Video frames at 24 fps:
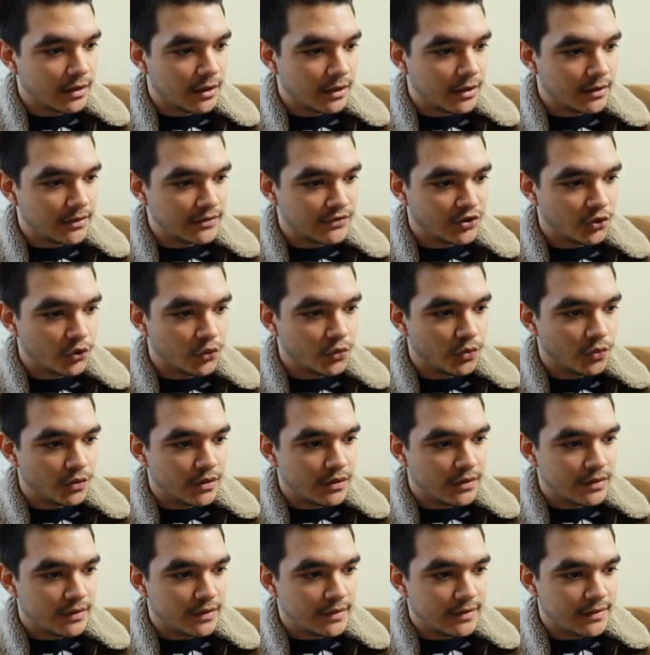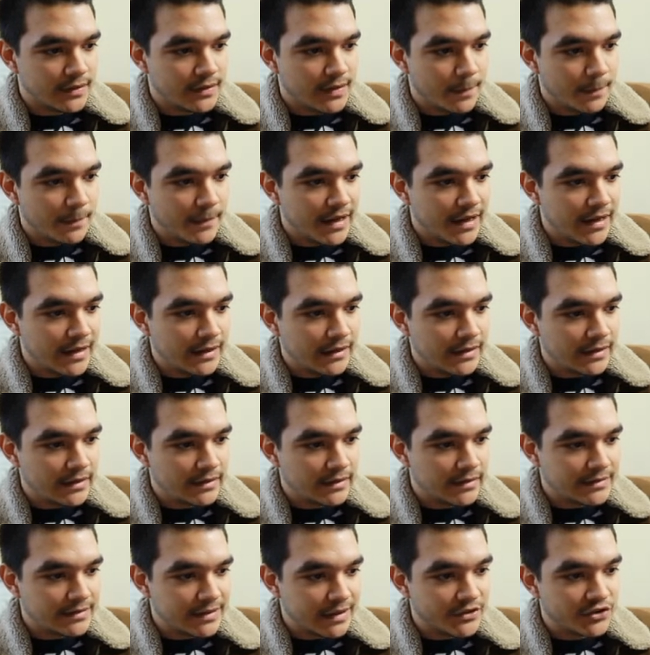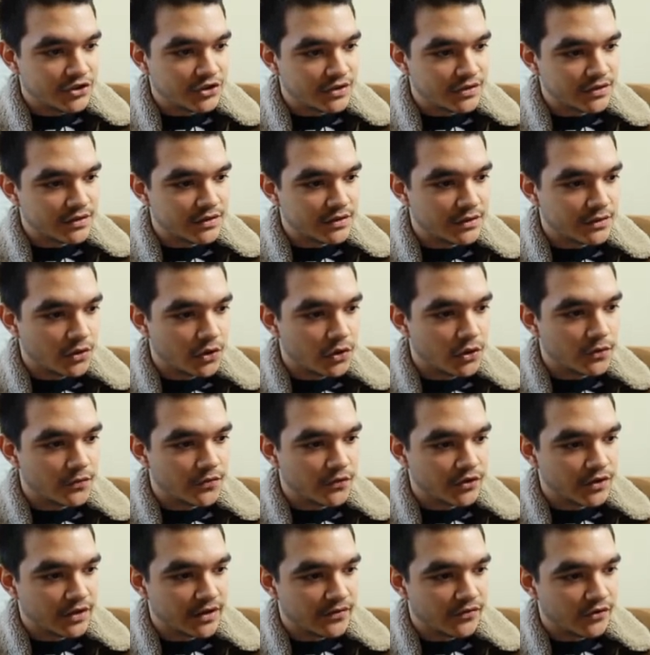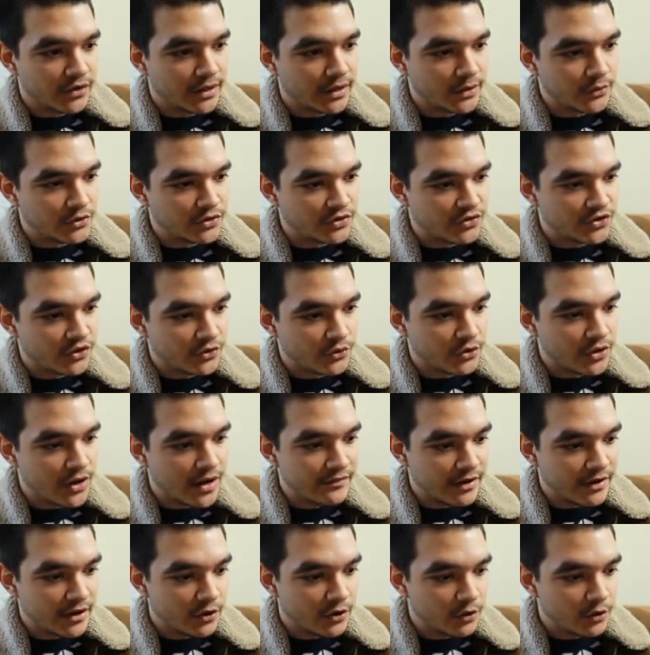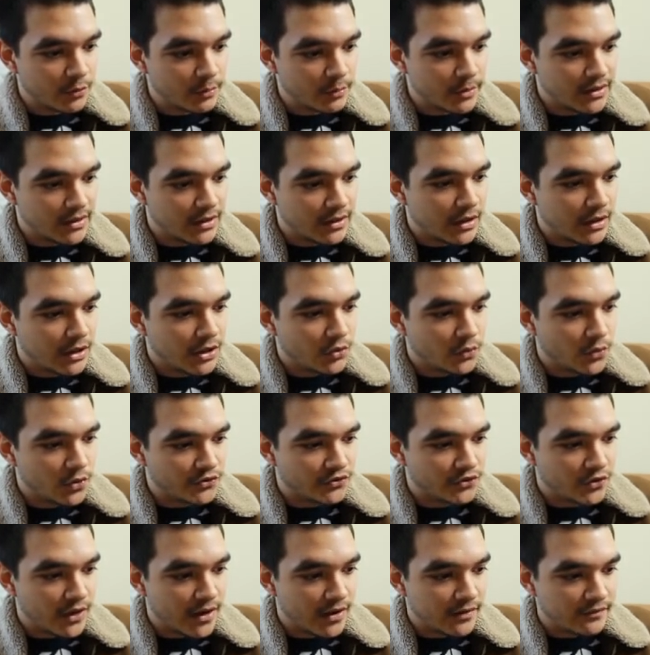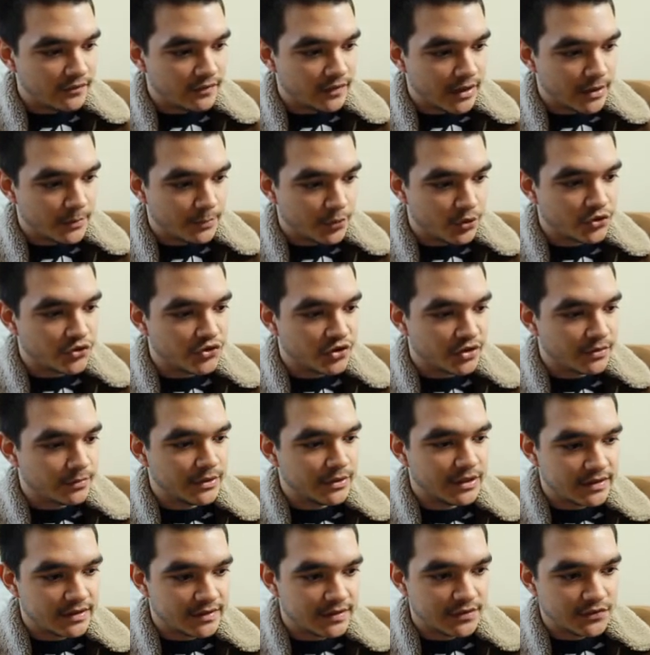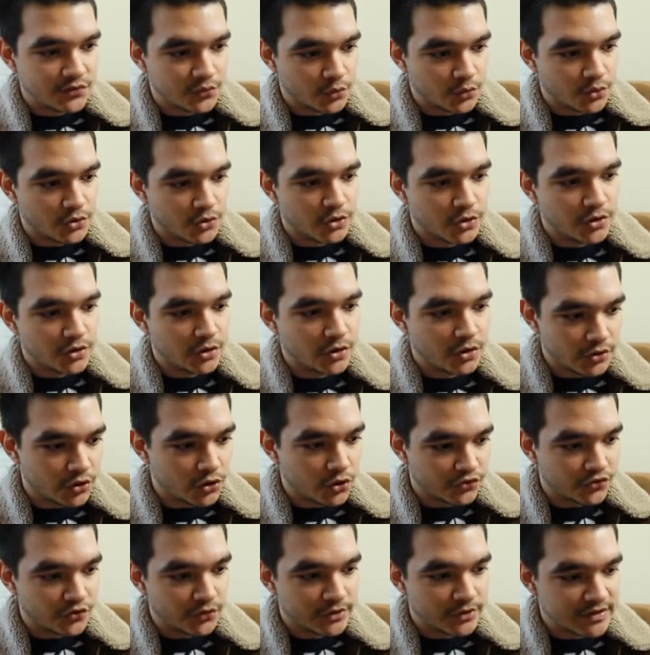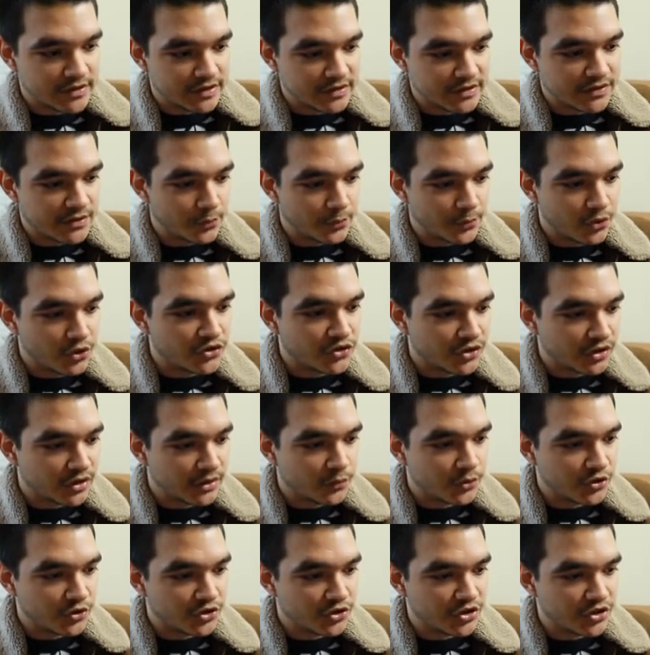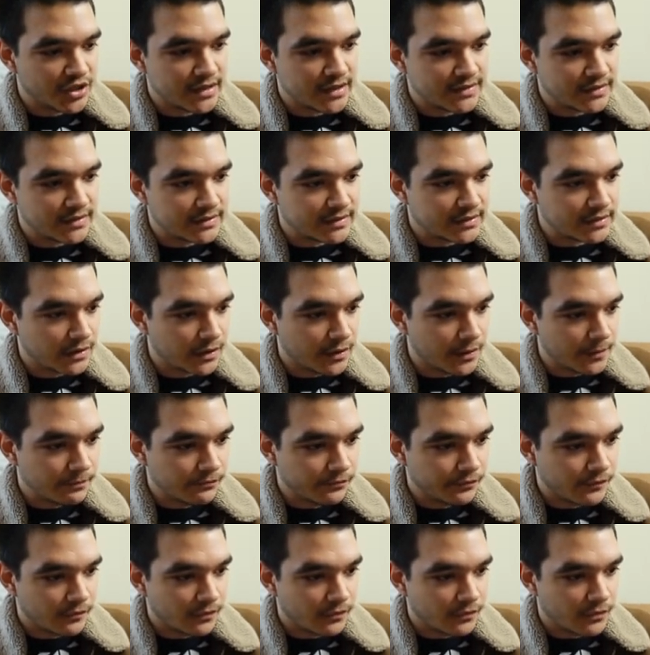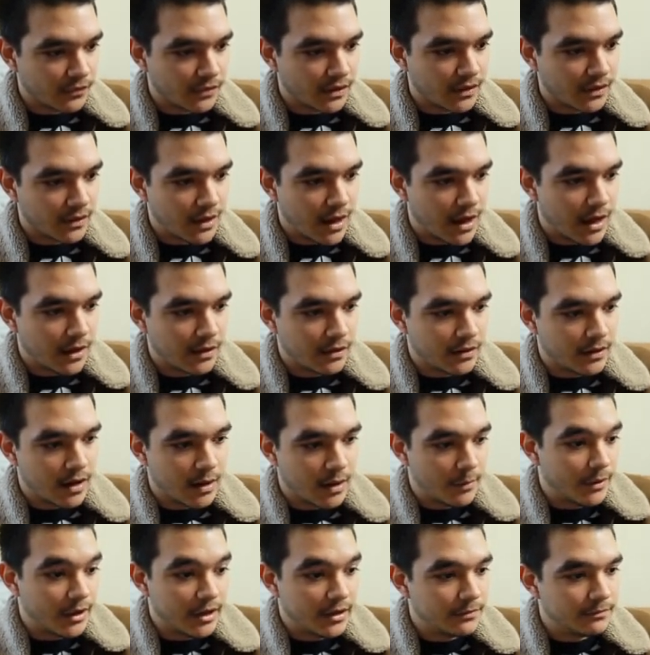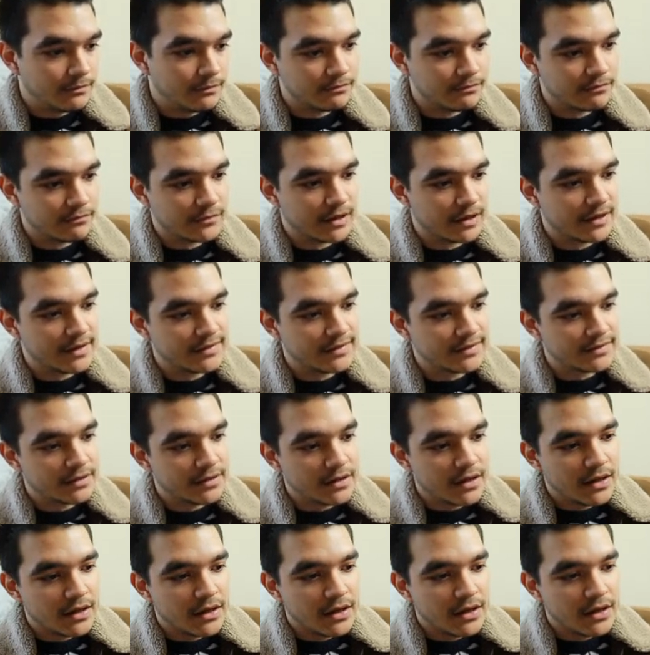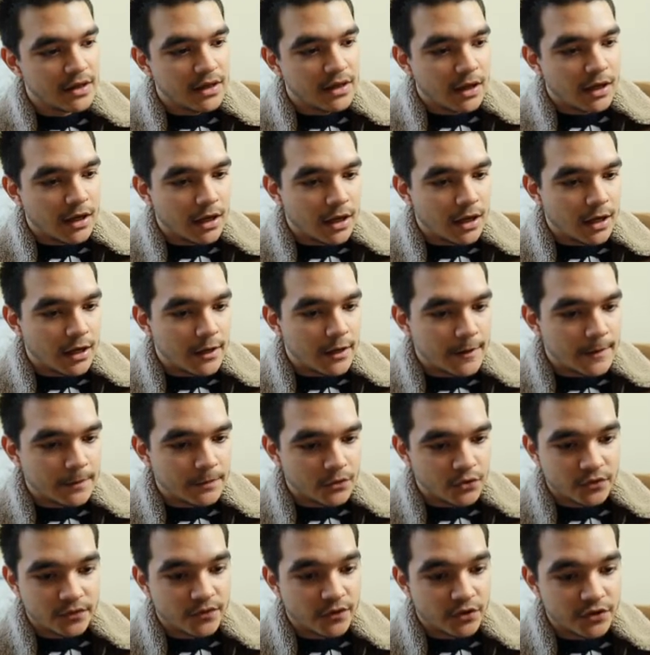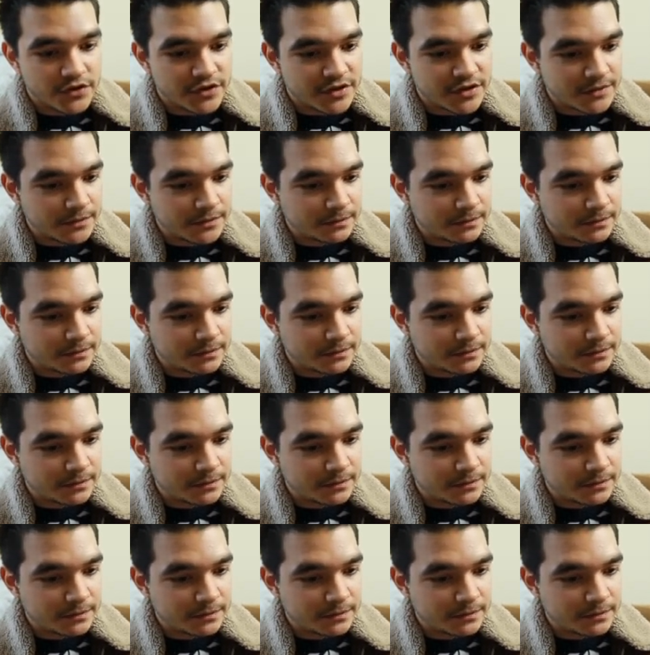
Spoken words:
so the main sections are for the different languages. So you have Arabic, you also have like Persian, because this word could also exist in Persian, in which case it's Amal, I guess, or Farsi.